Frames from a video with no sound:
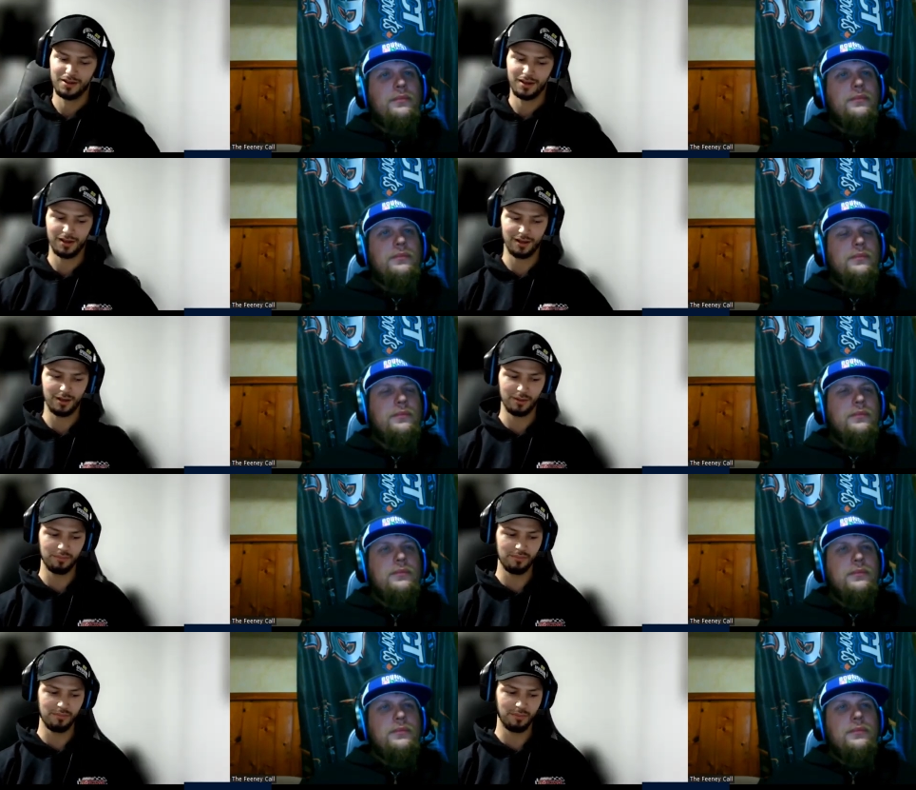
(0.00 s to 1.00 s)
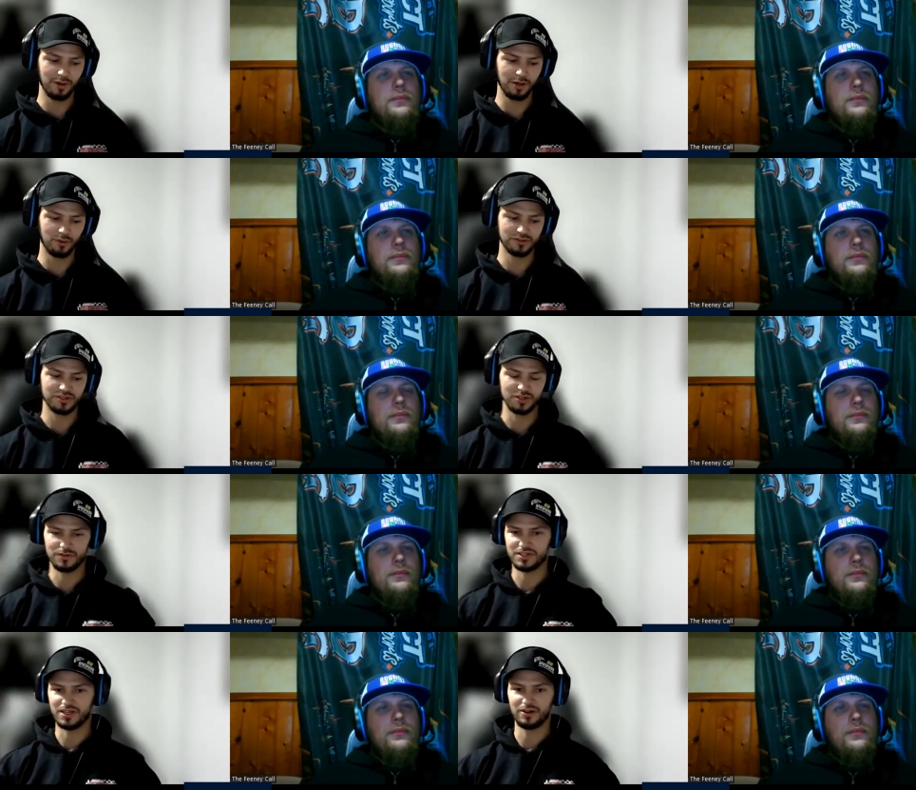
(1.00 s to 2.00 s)
Speaker 1: Uh, Butterworth
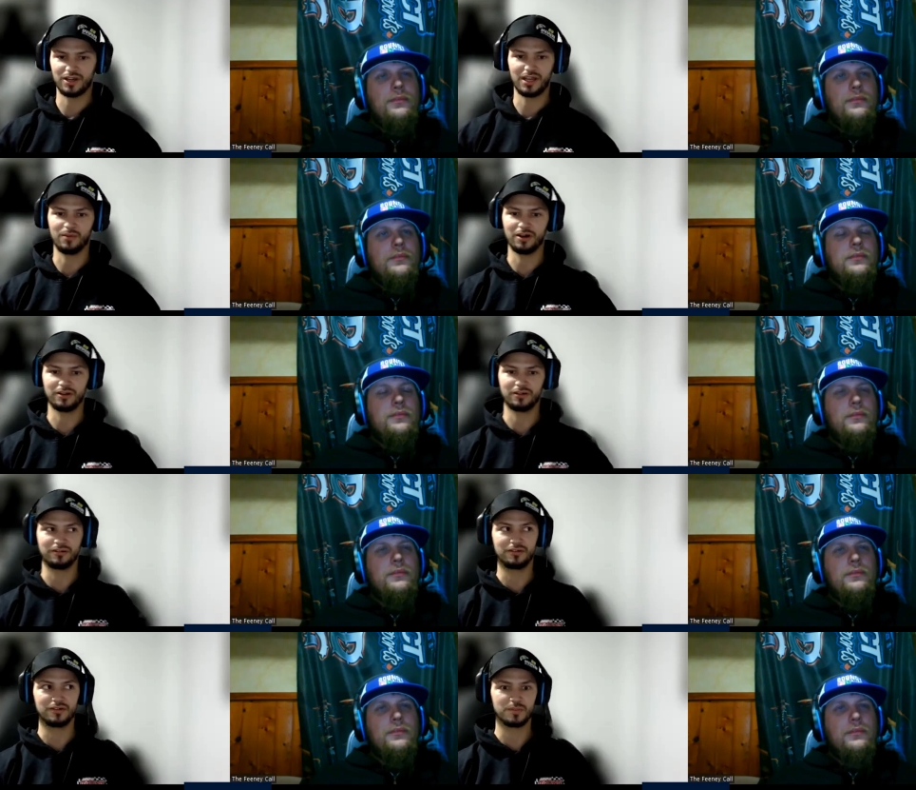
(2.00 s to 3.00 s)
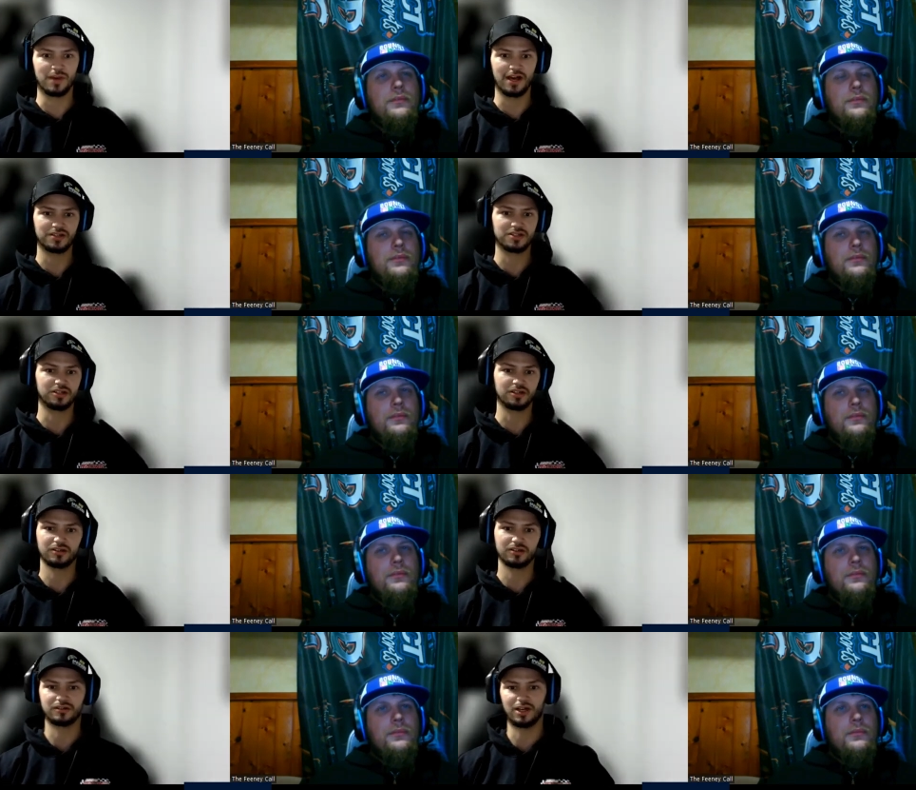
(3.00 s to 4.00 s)
Service Center came on this past
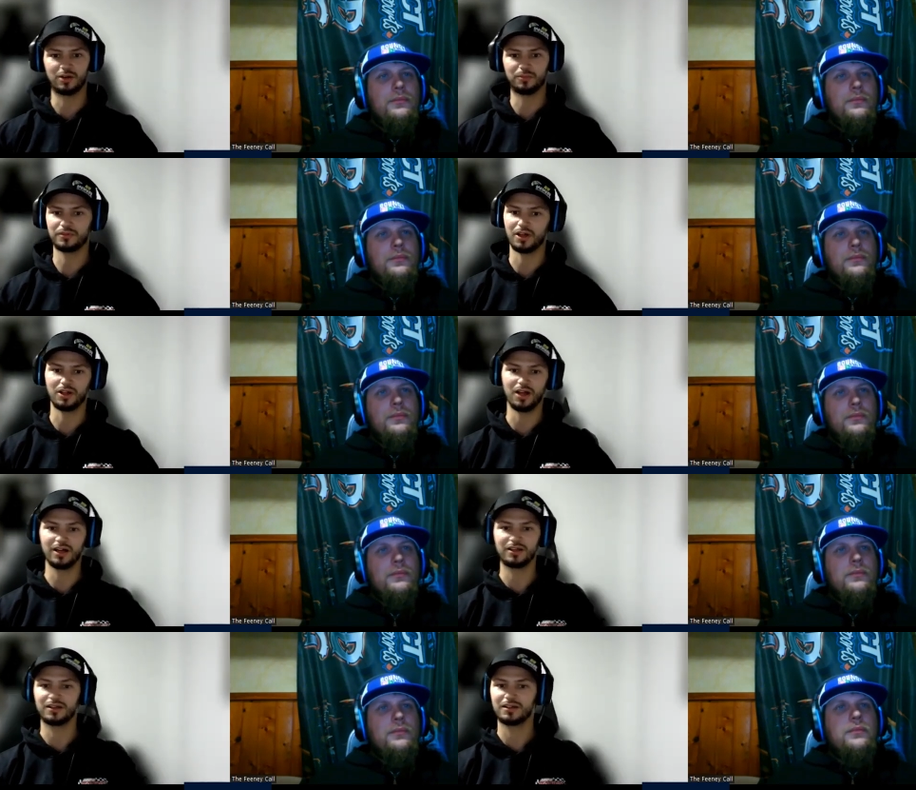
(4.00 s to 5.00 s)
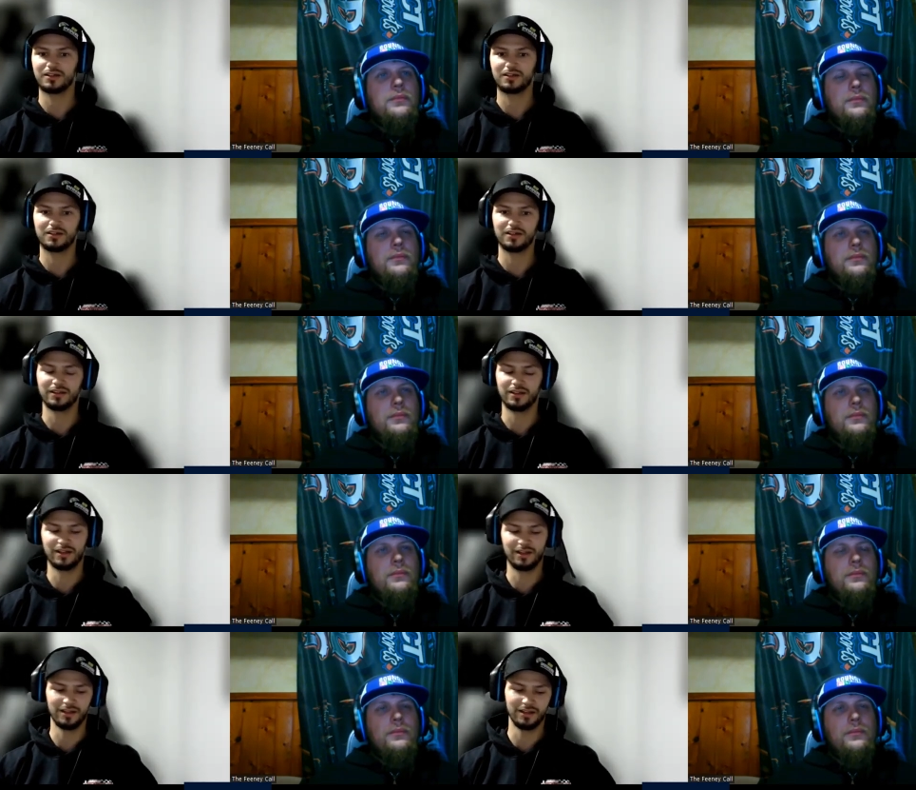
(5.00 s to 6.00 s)
year and helped a lot. And
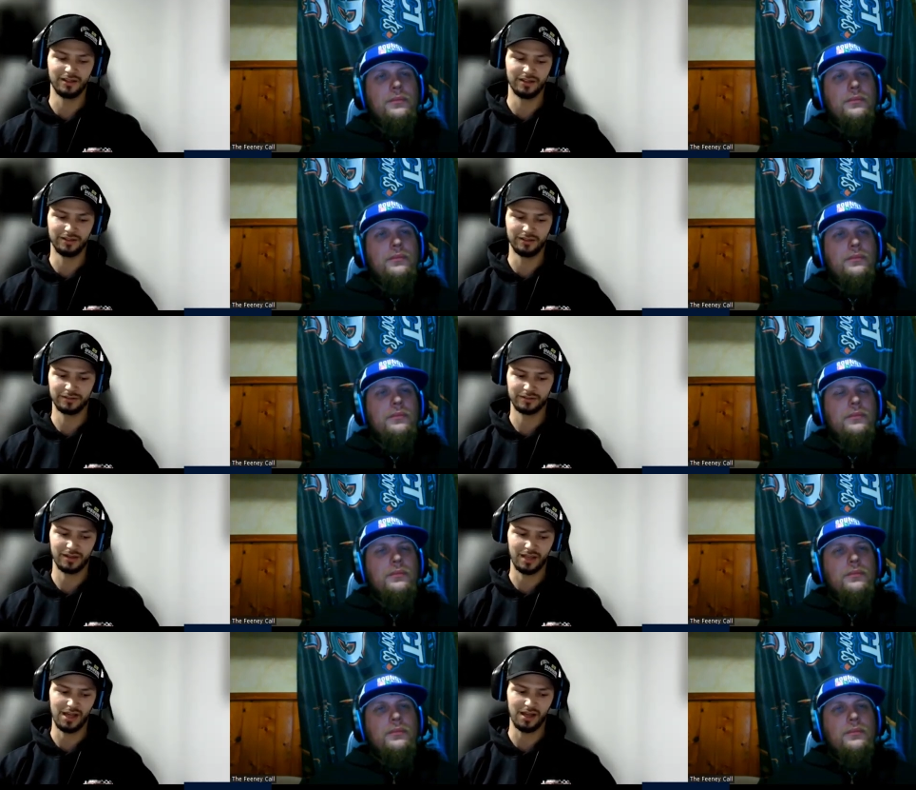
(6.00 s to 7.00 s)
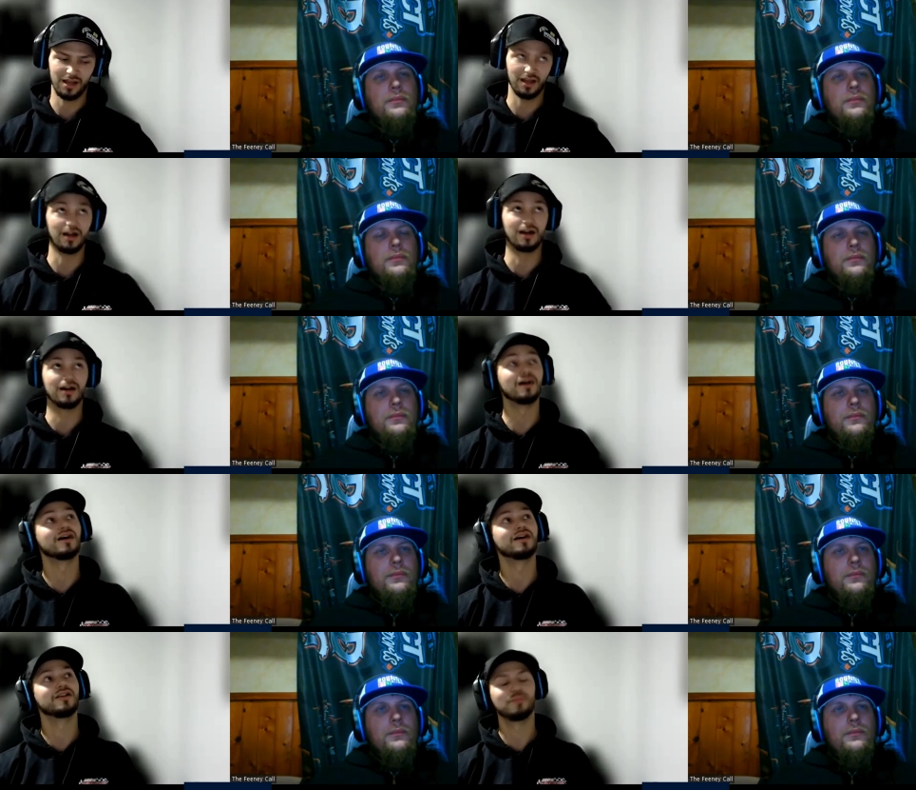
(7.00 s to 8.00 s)
then
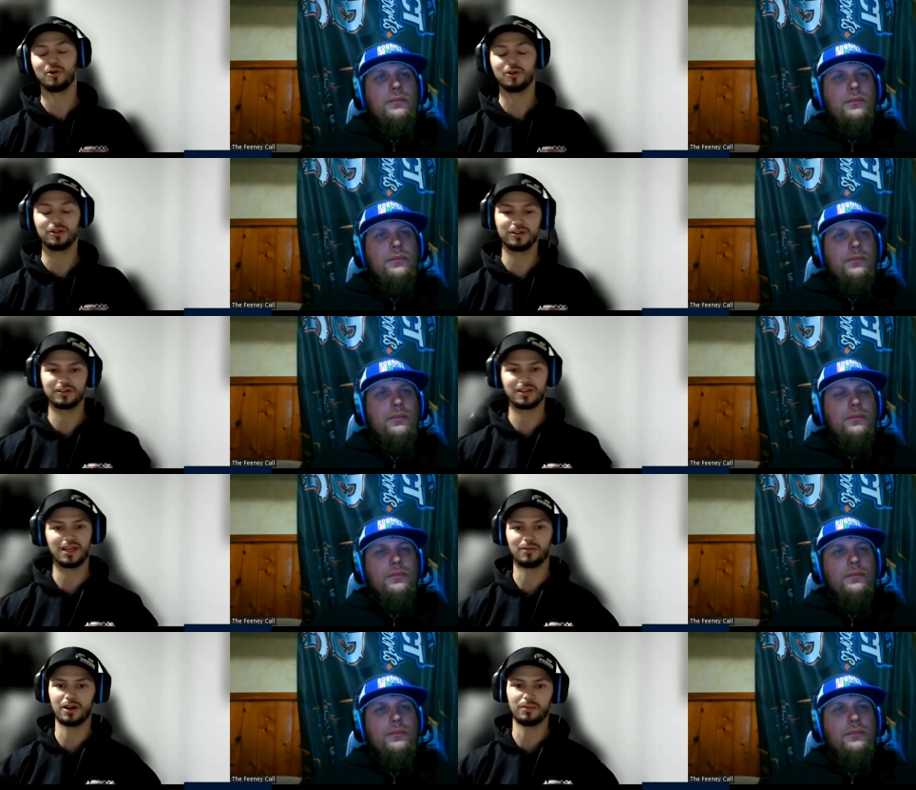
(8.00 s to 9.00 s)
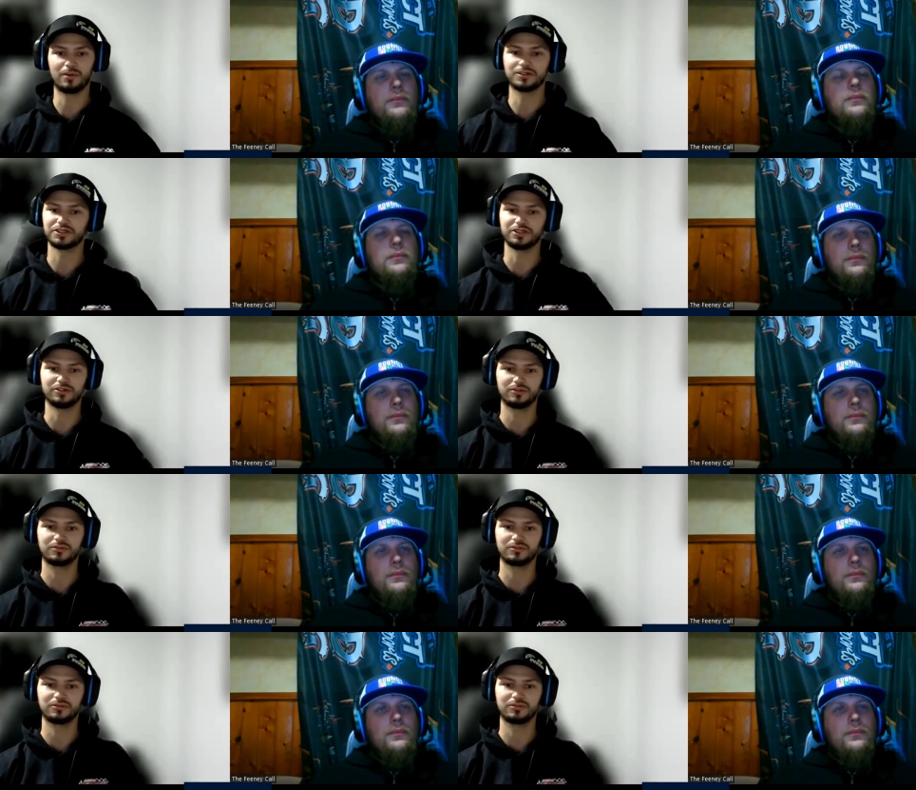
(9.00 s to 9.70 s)
uh, Napoleon came on a bunch too.